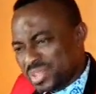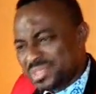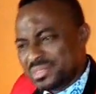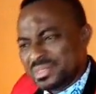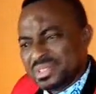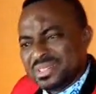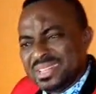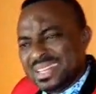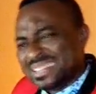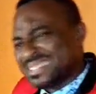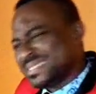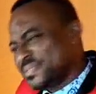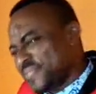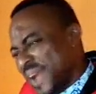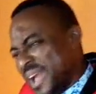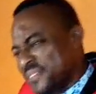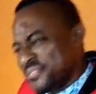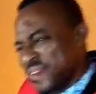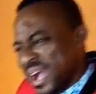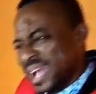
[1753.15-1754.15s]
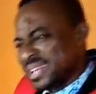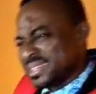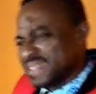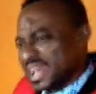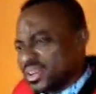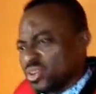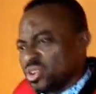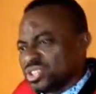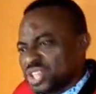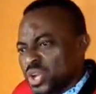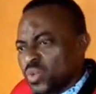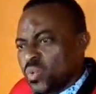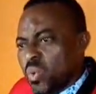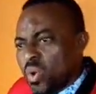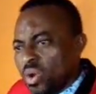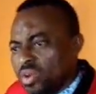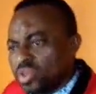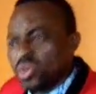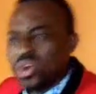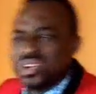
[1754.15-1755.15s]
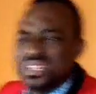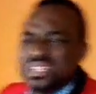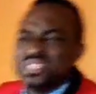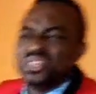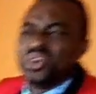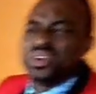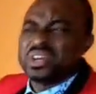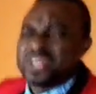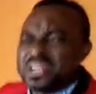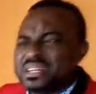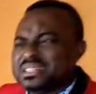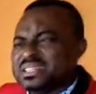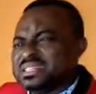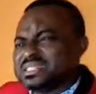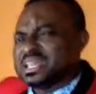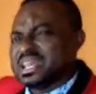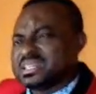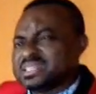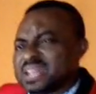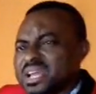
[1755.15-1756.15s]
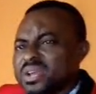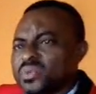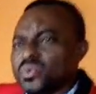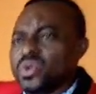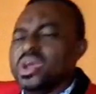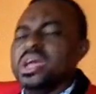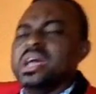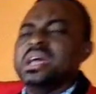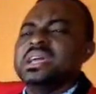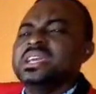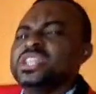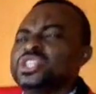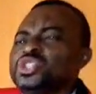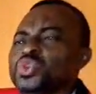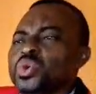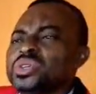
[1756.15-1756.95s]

But these five hands are not equal. God did not create these hands equal.